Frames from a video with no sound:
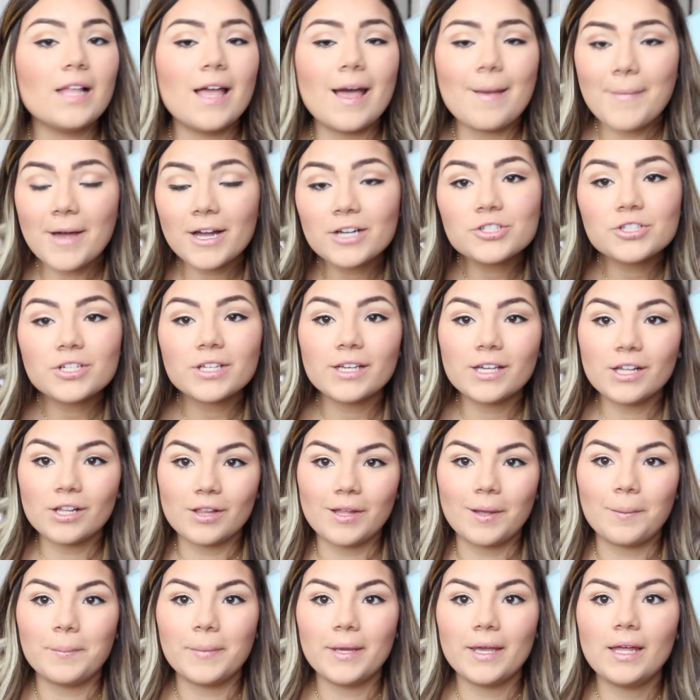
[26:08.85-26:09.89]
I'm actually
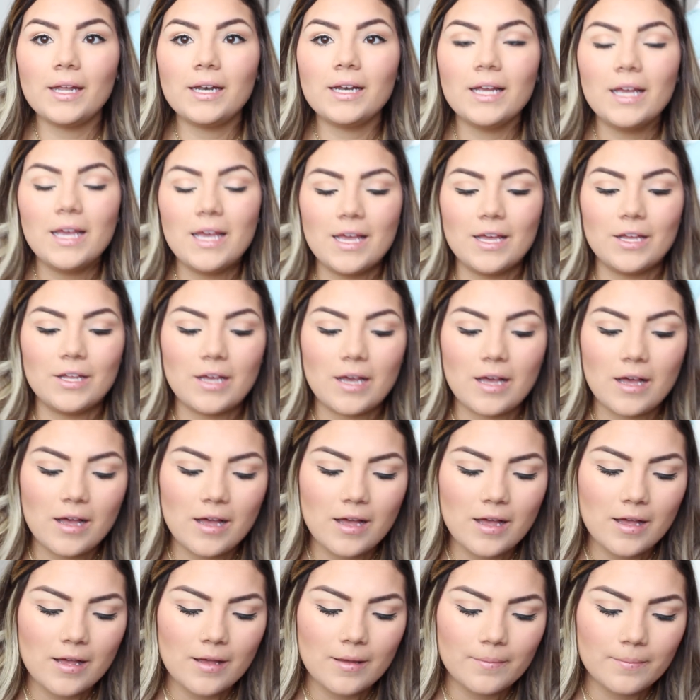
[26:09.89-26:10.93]
Colombian.
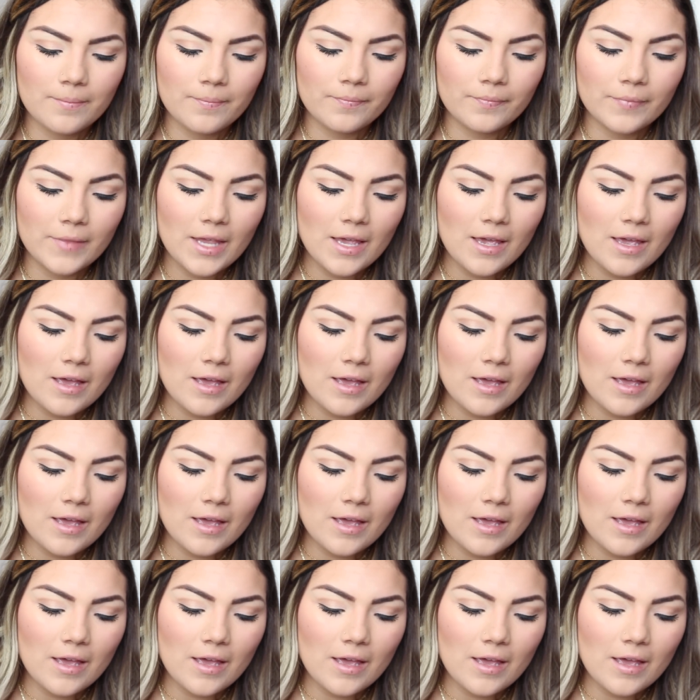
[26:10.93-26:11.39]
Um,